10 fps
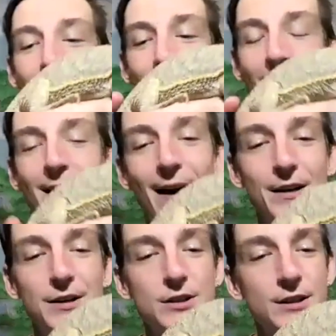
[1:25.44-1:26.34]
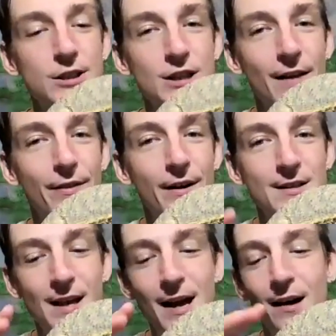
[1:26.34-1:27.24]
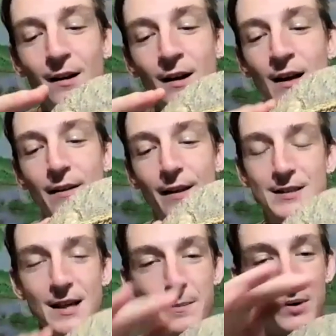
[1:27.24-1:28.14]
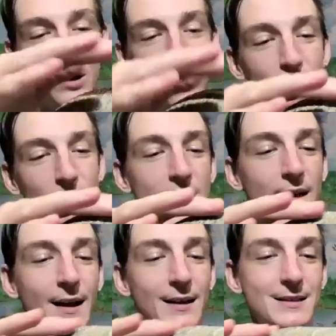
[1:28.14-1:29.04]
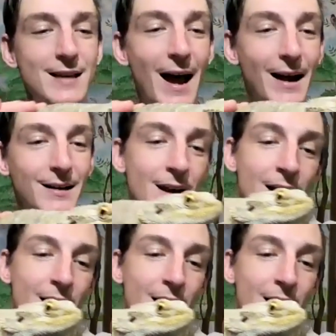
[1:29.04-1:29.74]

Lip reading: they can't actually shed their tail. They stay perfectly intact.